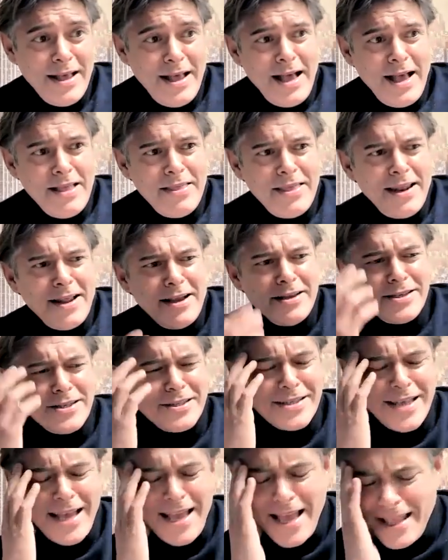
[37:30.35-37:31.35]
And then
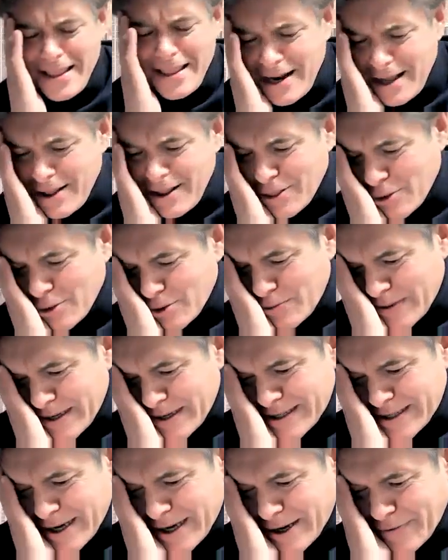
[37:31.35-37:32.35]
I thought
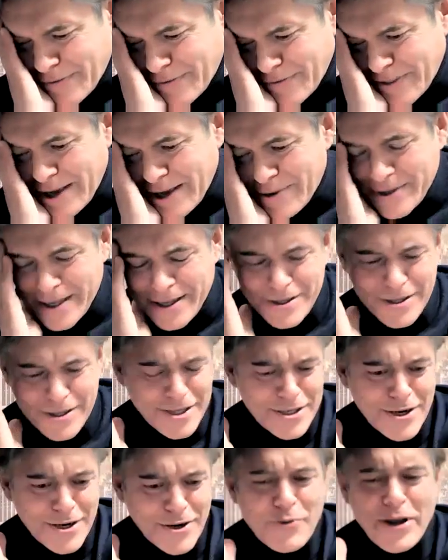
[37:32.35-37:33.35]
myself, and this
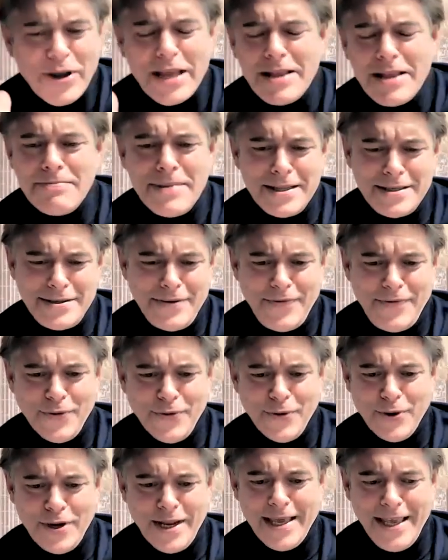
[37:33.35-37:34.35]
is a great
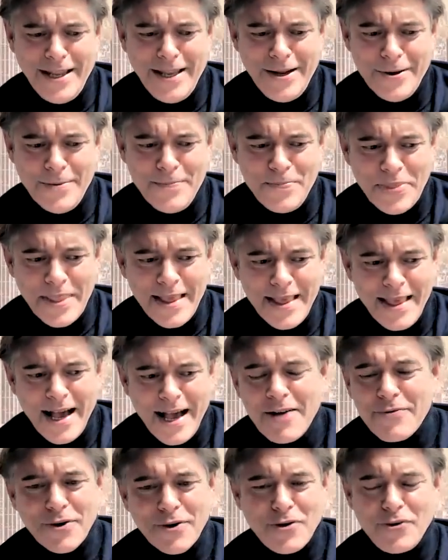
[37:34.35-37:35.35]
metaphor, like, you know,
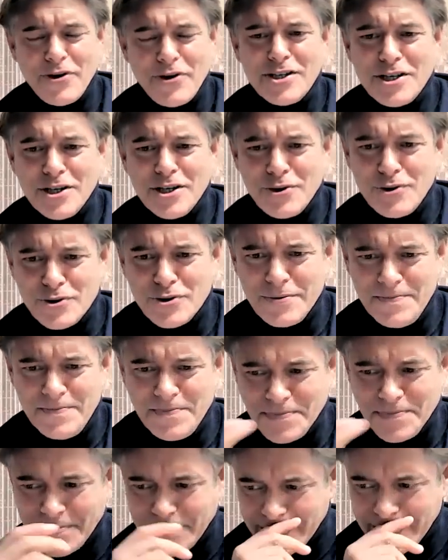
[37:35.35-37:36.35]
I've got 3
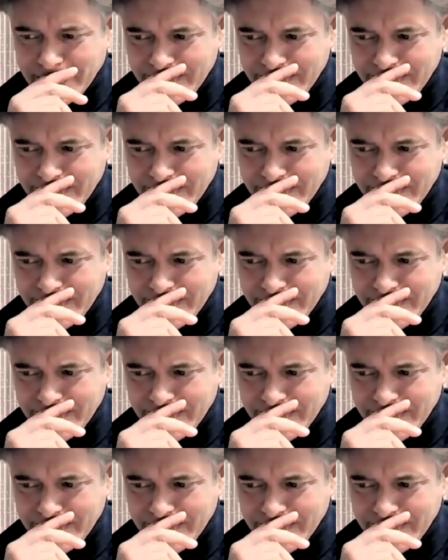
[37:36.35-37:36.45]
children.